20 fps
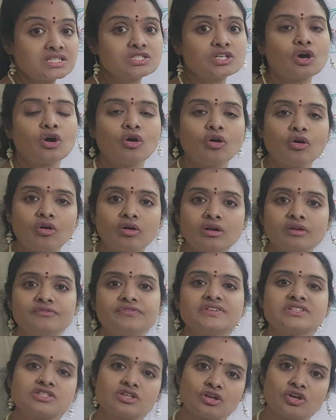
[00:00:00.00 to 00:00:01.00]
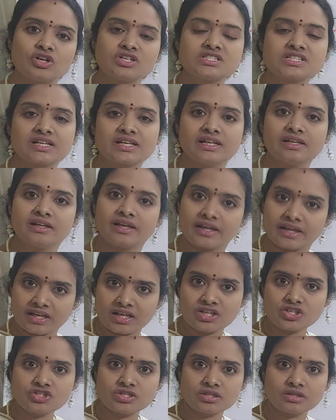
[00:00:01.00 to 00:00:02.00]
on physiological
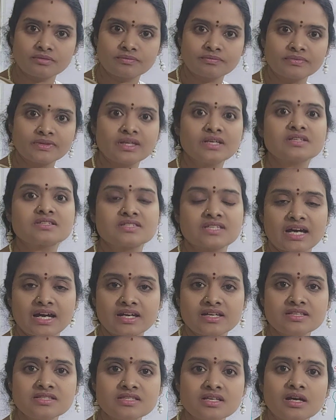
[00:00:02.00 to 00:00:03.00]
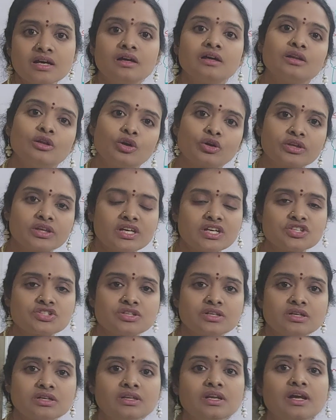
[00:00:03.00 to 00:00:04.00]
age, size,
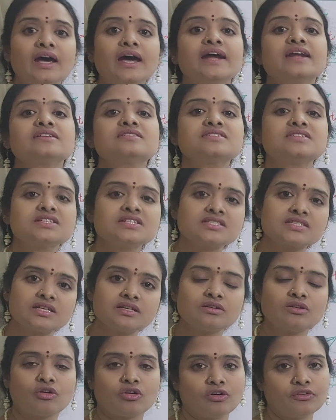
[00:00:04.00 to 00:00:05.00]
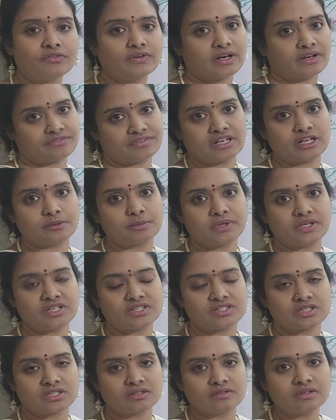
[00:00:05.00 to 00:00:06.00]
location and season of availability,
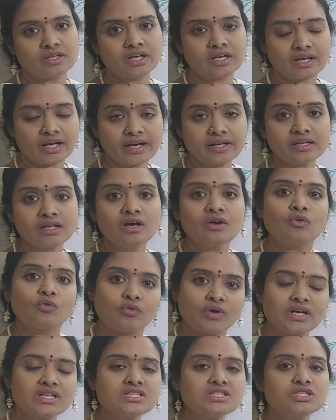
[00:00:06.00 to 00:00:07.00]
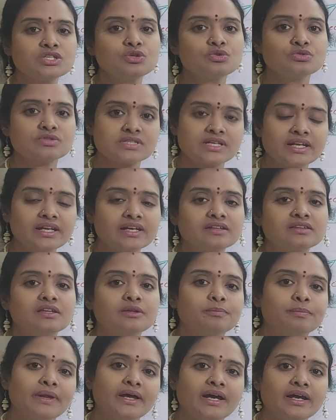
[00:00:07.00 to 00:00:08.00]
right? Once you select the
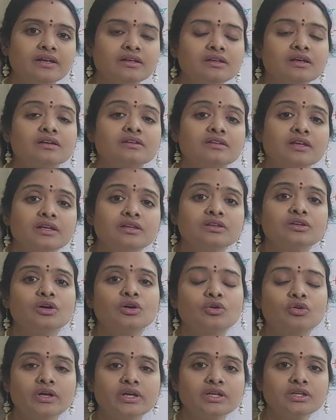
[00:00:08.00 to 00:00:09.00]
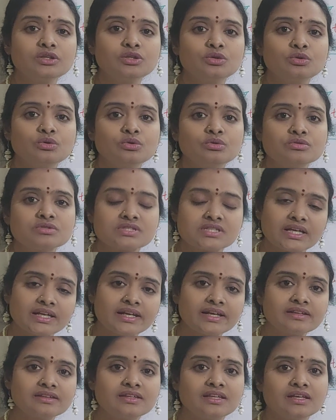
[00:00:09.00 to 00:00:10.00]
plant, then you're going to
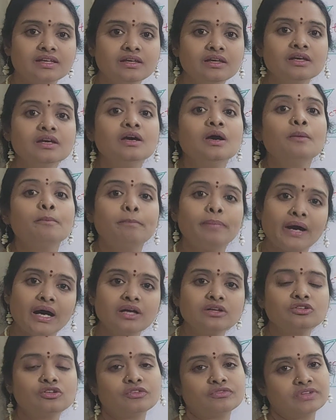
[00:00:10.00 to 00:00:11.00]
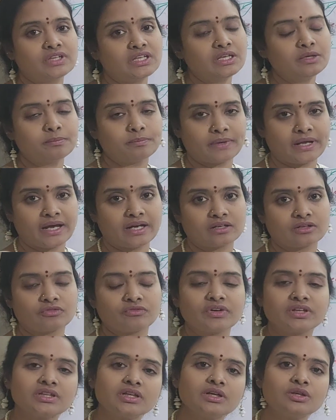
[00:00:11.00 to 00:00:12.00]
select the part of the plant,
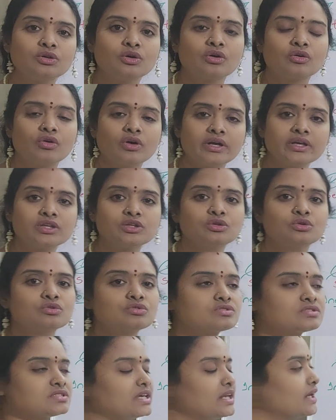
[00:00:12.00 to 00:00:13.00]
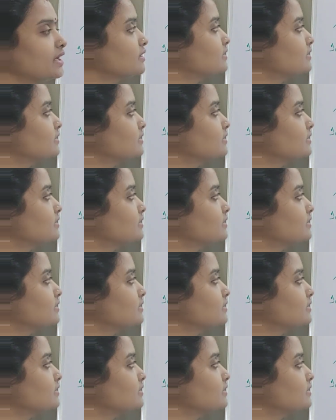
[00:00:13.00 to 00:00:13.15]
whether you're going to select the